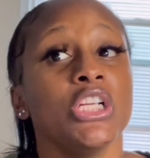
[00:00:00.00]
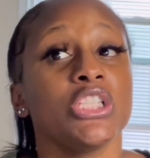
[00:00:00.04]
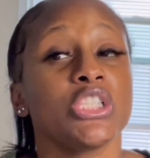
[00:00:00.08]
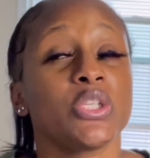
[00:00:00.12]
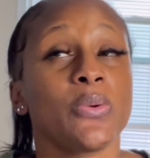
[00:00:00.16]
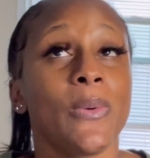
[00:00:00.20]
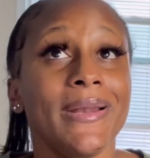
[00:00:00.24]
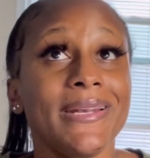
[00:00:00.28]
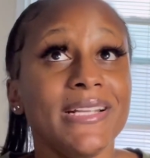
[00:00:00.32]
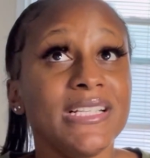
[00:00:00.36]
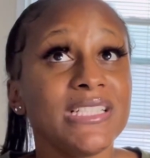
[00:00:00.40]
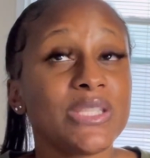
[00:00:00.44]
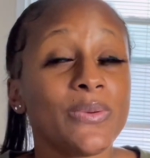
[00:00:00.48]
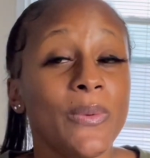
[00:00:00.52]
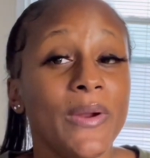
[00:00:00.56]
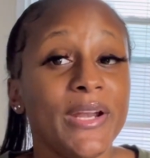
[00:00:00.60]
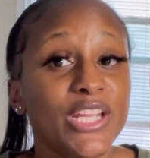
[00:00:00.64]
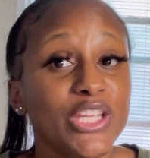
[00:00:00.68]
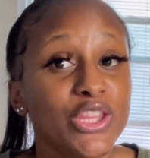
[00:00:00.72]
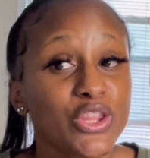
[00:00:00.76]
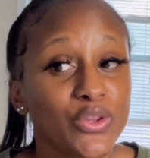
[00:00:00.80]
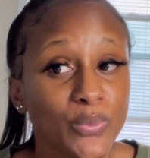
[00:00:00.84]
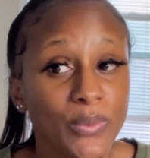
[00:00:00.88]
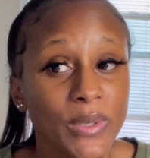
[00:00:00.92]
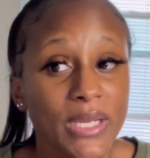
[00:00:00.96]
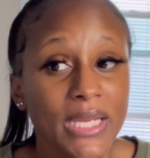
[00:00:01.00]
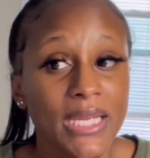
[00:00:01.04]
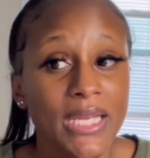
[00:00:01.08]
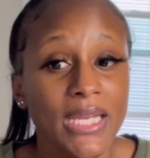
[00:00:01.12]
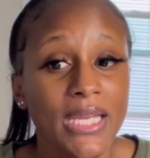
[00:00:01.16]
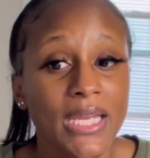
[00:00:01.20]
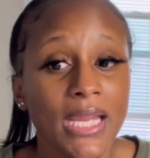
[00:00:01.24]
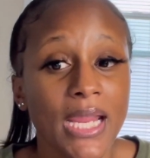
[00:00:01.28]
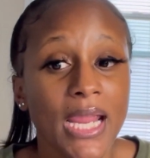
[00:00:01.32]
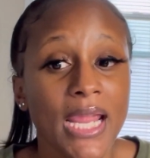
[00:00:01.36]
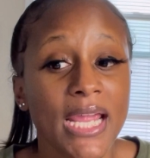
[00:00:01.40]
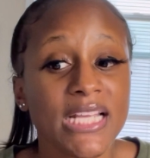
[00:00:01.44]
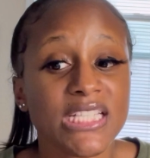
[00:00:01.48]
twenty
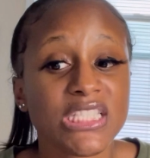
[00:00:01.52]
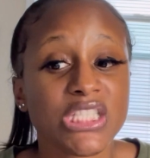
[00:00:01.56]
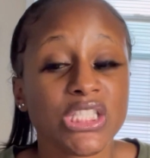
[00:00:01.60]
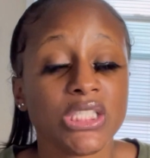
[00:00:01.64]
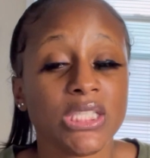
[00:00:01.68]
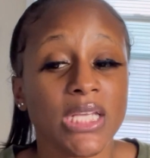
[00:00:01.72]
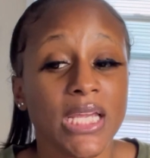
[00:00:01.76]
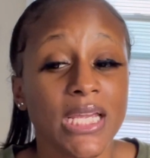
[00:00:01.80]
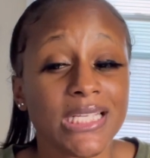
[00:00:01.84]
twenty-three is